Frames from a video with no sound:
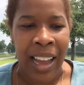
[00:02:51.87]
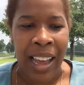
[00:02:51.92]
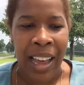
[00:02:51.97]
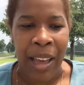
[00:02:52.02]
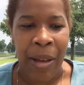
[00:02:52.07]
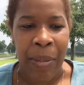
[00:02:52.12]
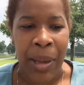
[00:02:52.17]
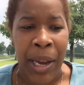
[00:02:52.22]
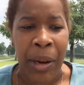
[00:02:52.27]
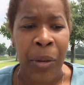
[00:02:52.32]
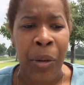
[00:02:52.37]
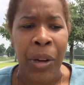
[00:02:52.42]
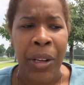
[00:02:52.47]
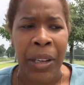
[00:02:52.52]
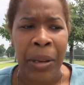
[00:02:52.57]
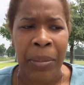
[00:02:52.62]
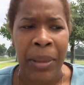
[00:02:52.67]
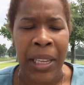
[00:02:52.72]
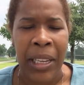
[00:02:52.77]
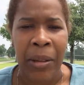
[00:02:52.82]
I woke
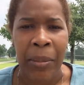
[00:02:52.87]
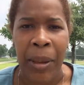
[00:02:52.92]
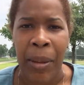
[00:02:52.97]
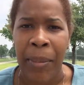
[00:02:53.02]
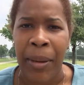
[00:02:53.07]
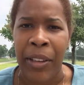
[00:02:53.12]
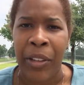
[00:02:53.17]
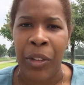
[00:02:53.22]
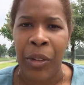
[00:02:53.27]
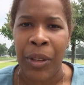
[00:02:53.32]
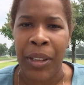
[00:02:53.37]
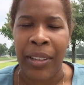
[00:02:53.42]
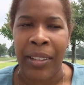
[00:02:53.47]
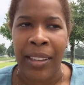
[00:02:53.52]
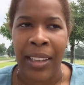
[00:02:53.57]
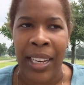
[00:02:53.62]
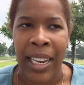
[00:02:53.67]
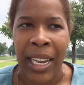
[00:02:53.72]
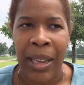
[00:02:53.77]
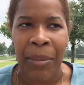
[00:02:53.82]
up thinking about my students
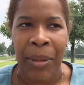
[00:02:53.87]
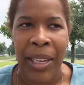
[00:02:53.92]
today